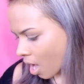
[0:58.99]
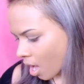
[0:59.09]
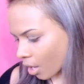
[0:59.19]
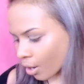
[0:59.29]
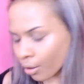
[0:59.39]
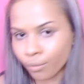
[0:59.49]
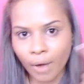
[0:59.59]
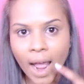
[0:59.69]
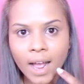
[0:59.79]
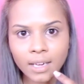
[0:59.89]

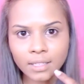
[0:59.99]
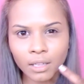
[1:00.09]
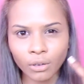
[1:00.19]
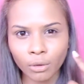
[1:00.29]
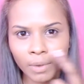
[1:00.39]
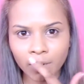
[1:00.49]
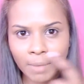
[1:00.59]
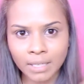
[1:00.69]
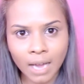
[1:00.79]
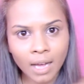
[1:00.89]
correct a little bit of
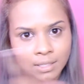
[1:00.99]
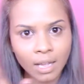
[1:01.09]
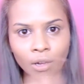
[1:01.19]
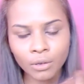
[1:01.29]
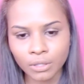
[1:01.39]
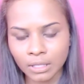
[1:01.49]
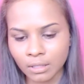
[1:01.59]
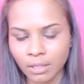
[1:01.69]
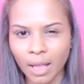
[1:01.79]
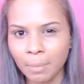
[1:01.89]
my dark circles and
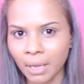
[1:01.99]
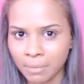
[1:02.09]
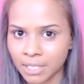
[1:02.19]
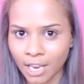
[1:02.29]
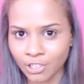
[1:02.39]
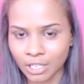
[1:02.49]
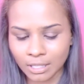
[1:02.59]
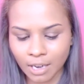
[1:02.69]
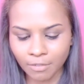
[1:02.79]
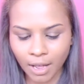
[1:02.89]
like pigmentation and
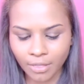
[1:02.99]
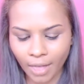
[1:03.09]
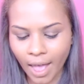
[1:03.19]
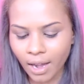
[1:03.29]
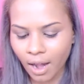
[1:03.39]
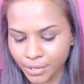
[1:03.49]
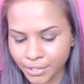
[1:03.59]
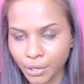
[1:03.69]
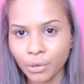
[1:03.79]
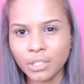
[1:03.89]
stuff like that.
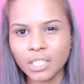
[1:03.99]
So to